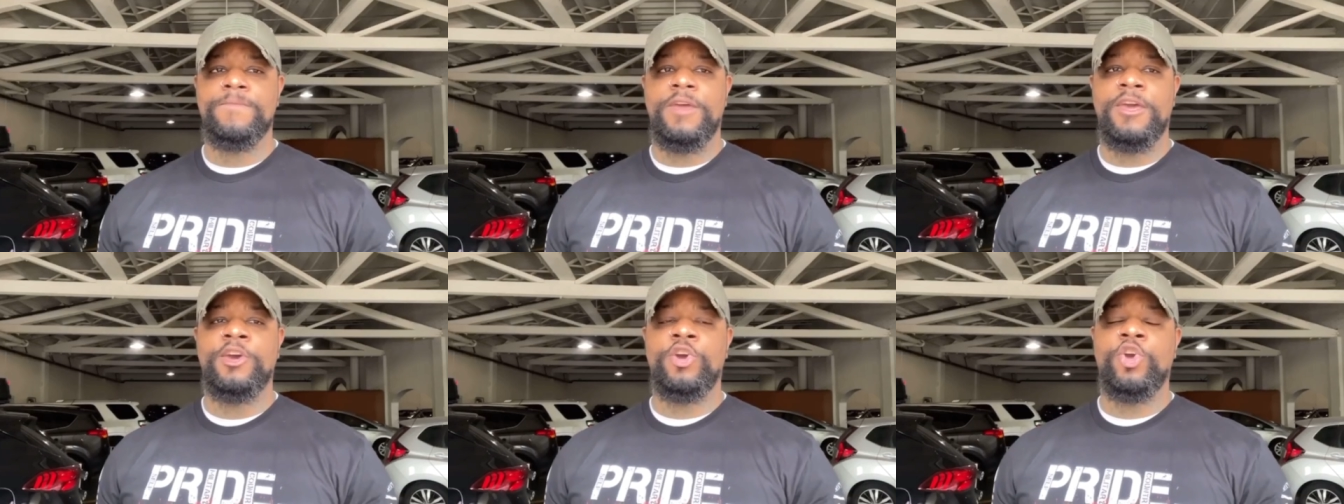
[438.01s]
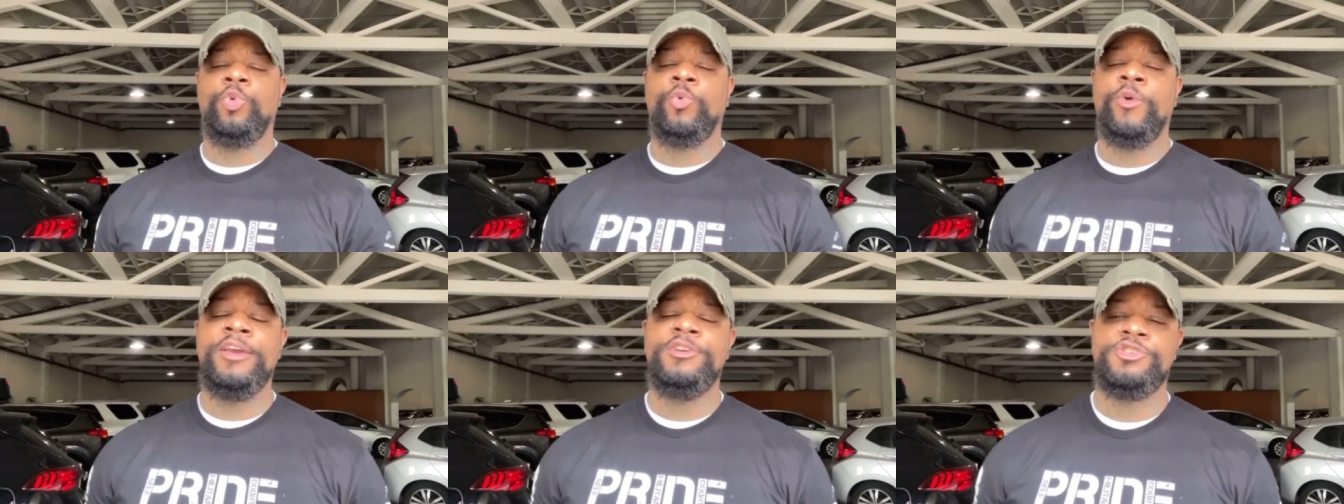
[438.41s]

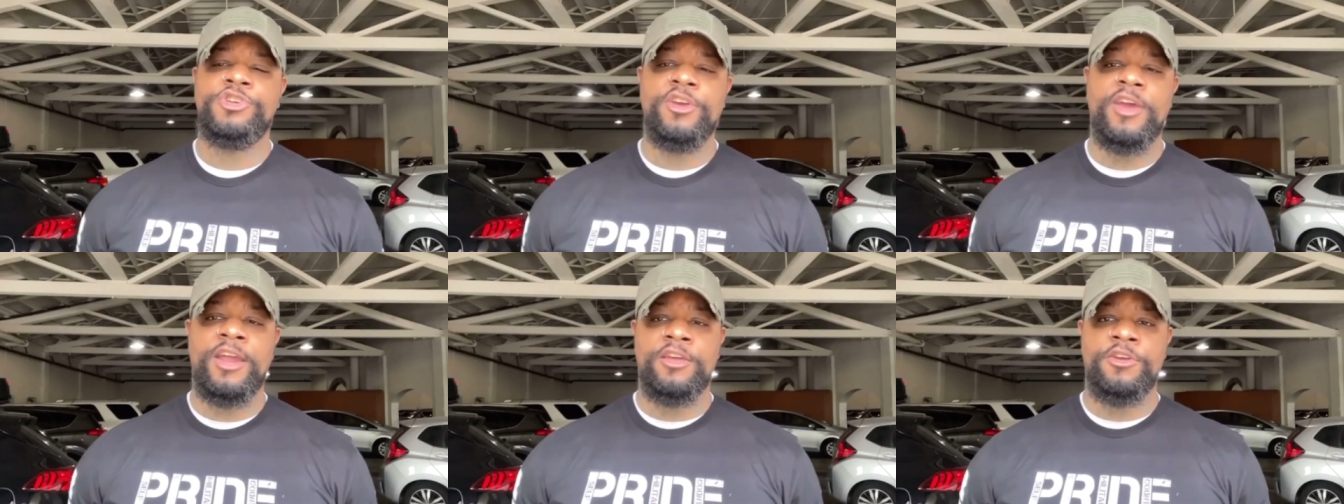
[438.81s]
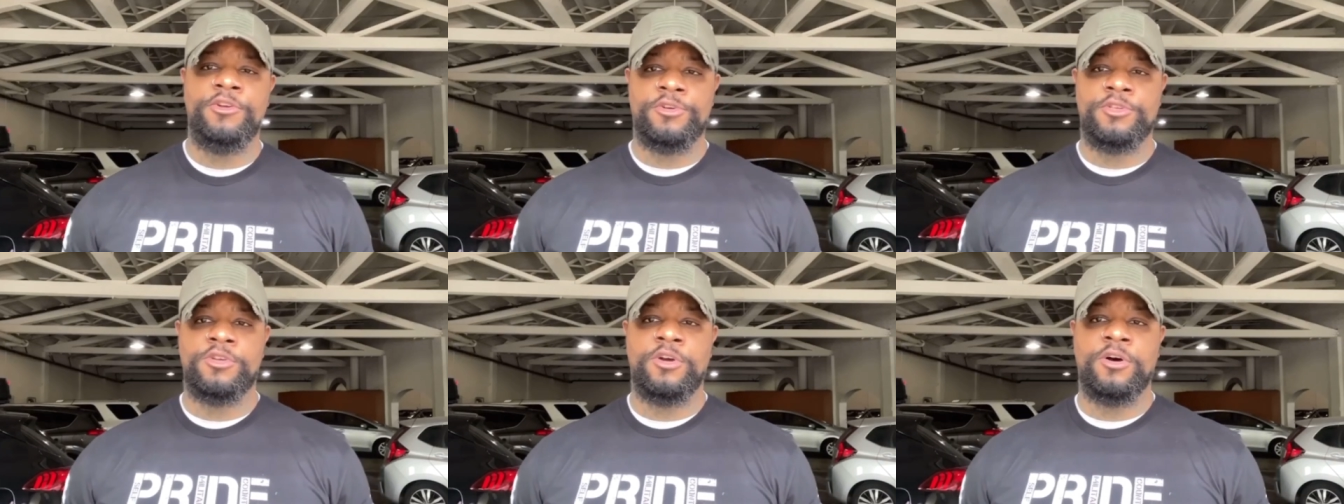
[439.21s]
ingratiating
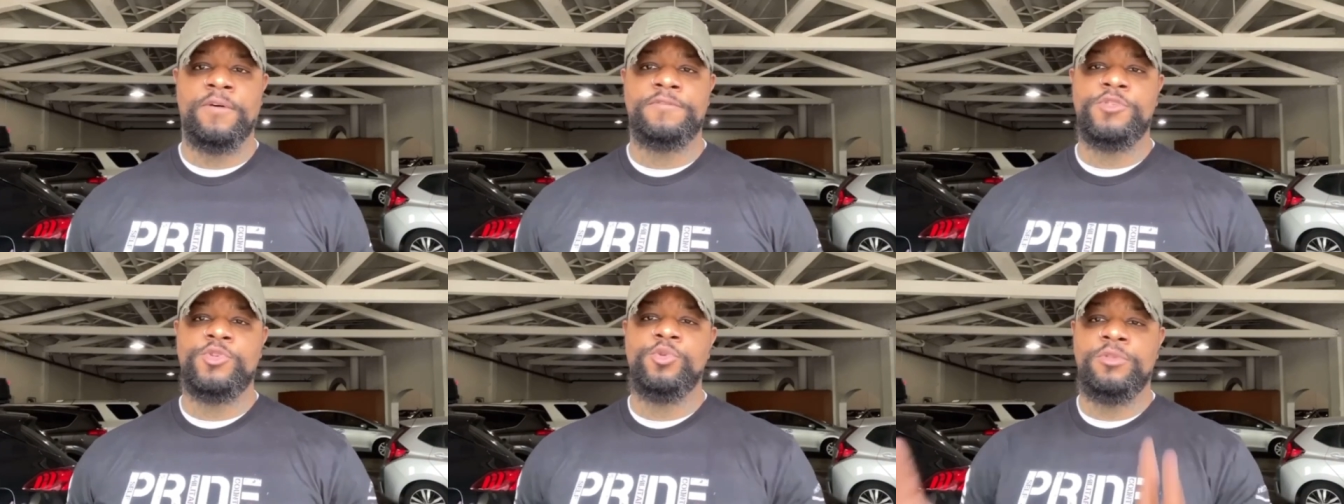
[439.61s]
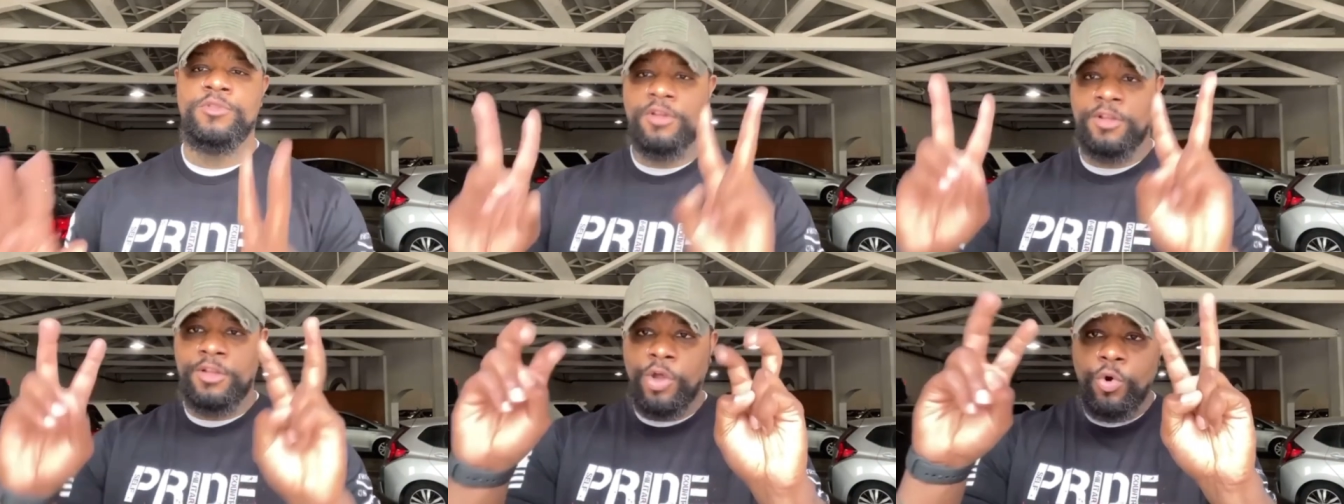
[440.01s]
yourself to
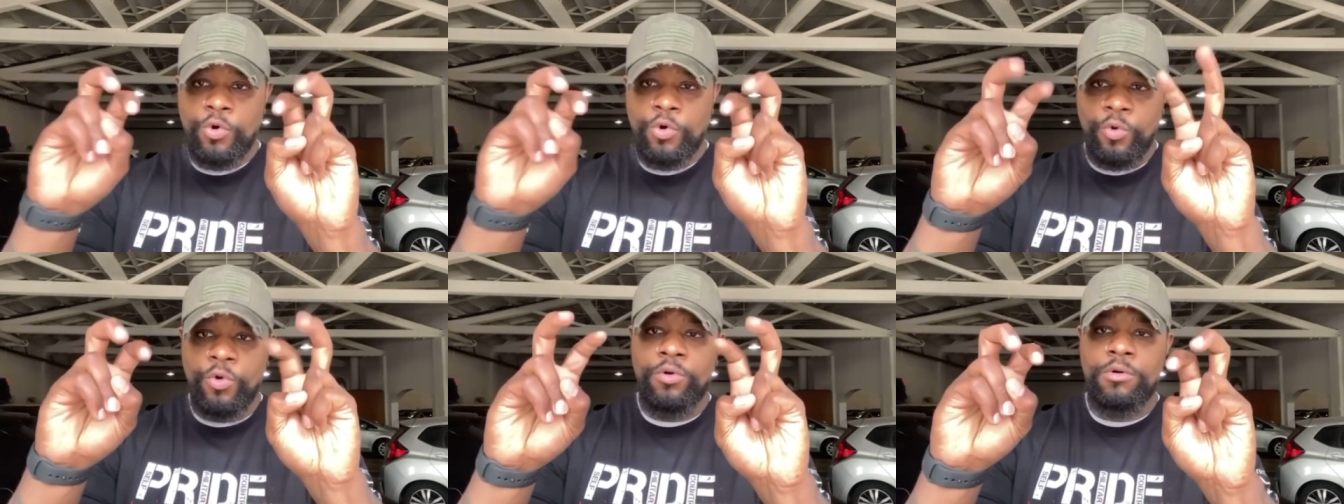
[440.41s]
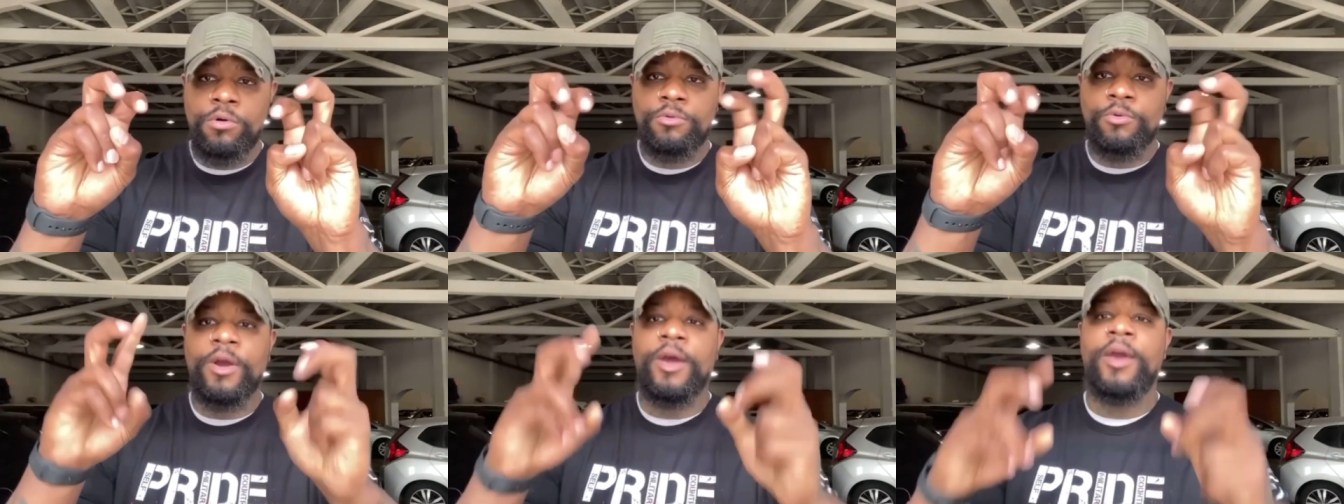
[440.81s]
the local,
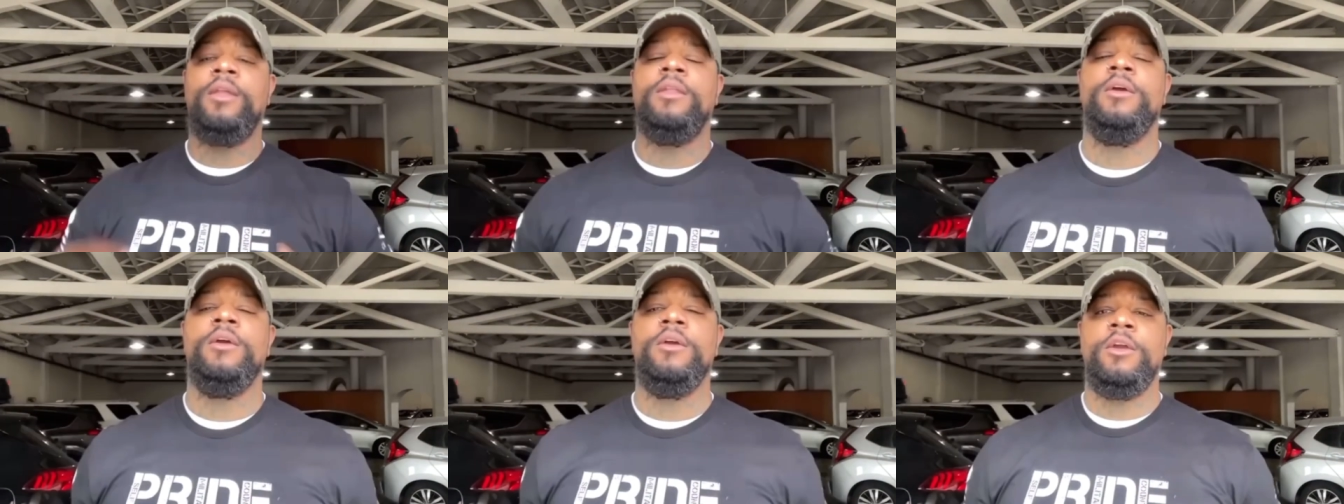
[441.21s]
right?